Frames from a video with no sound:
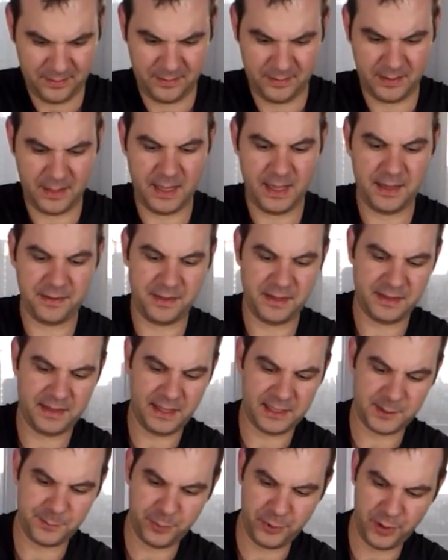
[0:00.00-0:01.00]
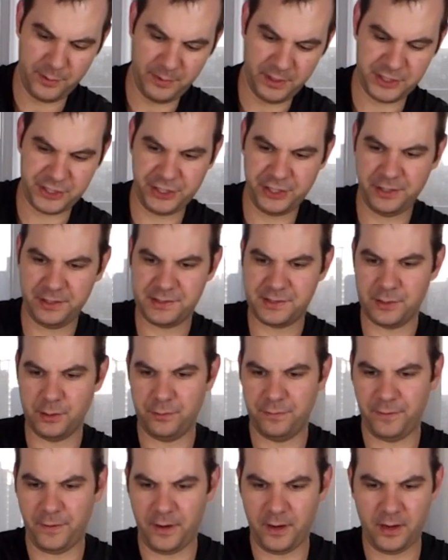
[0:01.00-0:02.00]
Okay, I think that's pretty much good so
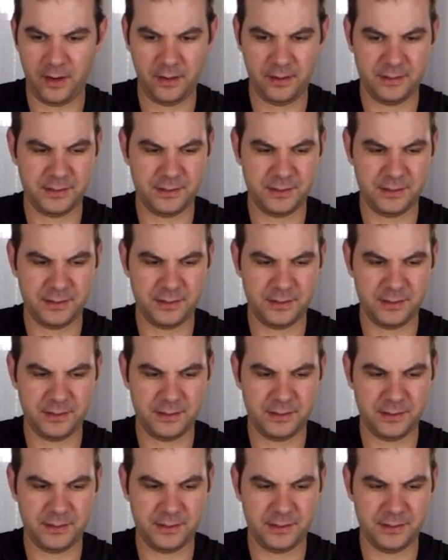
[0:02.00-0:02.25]
far.